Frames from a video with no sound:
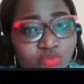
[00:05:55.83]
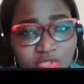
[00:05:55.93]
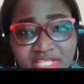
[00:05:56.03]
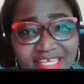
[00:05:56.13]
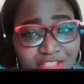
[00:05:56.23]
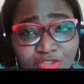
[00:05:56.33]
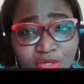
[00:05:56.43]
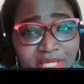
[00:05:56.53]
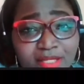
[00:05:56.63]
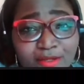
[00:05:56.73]
you will
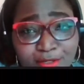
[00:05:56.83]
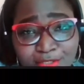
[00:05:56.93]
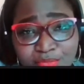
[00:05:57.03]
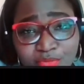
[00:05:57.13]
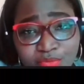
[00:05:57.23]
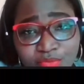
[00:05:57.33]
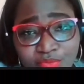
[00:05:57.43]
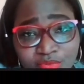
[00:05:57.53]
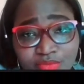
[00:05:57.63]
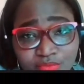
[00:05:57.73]
enjoy. A lot of
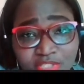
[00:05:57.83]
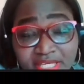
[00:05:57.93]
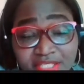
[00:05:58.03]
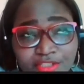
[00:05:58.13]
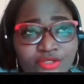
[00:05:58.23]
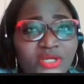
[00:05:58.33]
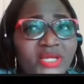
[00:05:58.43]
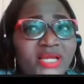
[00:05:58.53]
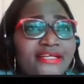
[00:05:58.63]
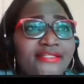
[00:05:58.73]
people will
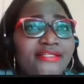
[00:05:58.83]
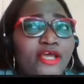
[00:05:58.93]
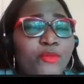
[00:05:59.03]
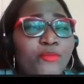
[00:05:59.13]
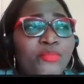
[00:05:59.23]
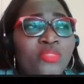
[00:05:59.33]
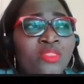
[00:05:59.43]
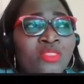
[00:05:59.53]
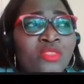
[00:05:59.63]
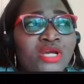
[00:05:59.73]
enjoy. And
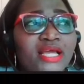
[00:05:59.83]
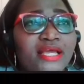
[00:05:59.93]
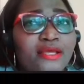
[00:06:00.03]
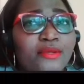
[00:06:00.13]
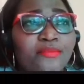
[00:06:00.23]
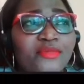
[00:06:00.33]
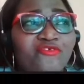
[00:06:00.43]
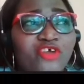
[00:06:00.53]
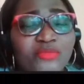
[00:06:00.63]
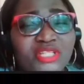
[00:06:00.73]

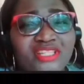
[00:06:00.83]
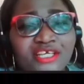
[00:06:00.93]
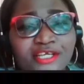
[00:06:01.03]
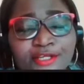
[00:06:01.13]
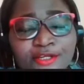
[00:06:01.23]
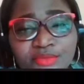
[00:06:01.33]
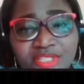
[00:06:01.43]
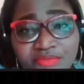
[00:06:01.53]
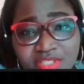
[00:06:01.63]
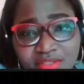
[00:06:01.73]
if you have been
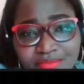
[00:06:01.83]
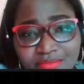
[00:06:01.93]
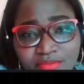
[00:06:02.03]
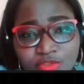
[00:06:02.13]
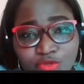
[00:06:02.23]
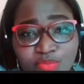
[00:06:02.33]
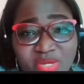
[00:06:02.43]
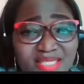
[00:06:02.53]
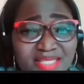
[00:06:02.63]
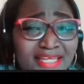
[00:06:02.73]
thinking of leaving,
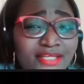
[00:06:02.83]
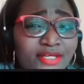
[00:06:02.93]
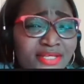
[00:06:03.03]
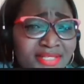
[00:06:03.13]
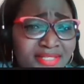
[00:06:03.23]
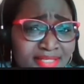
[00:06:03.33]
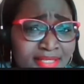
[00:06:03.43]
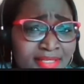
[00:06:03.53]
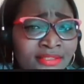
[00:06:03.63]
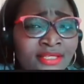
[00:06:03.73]
bedside
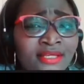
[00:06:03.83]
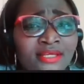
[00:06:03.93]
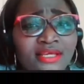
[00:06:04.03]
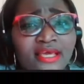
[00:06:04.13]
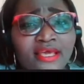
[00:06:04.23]
nursing,